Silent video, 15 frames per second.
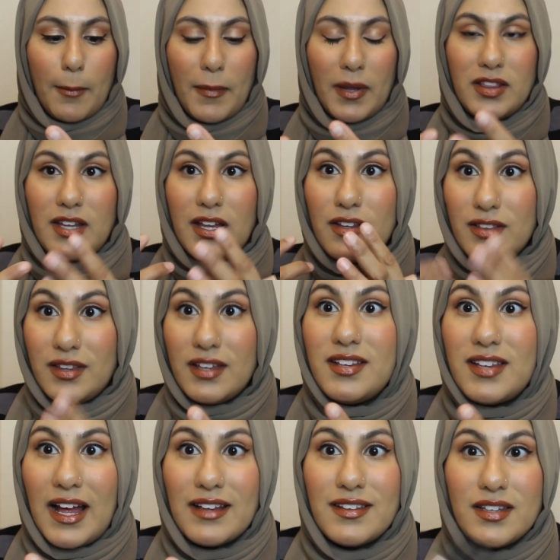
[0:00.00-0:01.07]
This
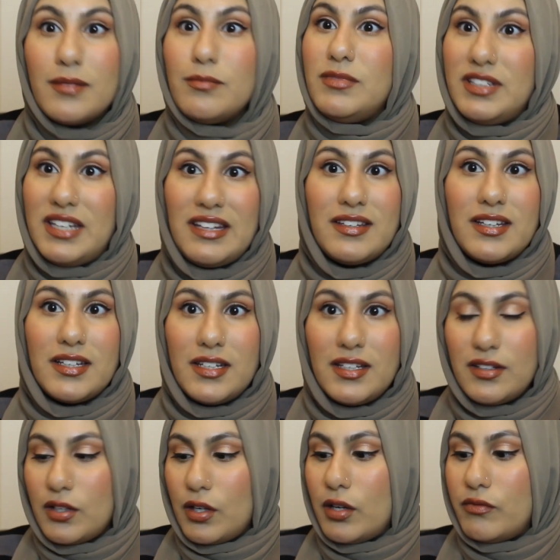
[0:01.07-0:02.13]
has some
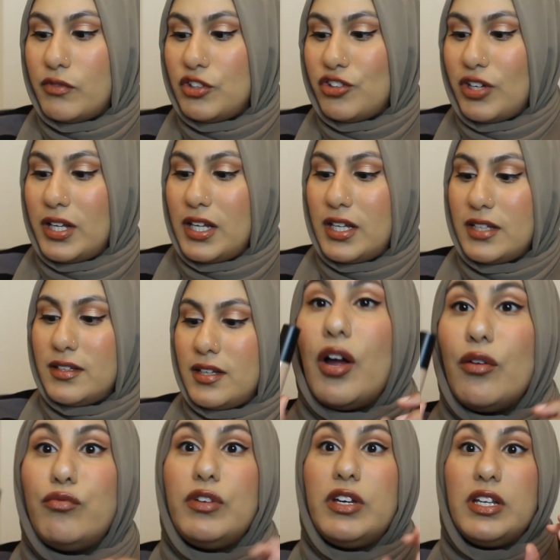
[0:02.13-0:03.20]
decent coverage in it. I
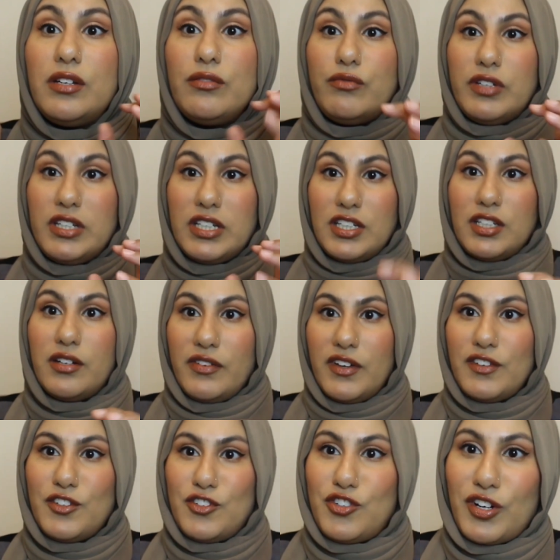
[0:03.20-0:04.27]
really love it
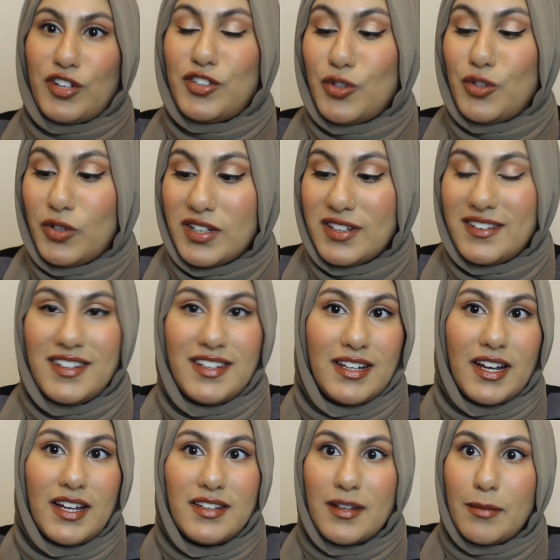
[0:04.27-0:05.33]
as a drugstore
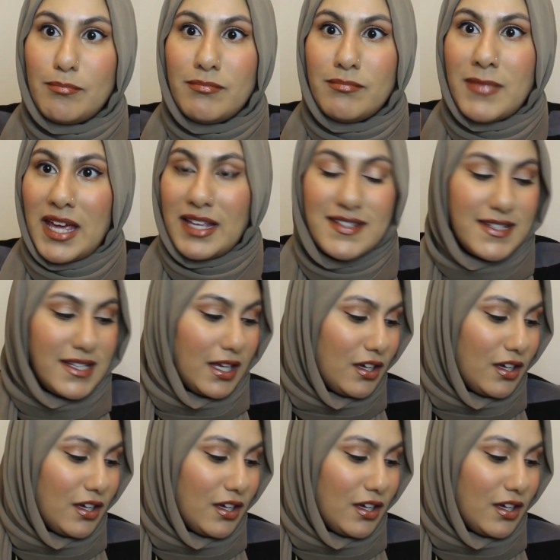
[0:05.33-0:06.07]
concealer. It's amazing.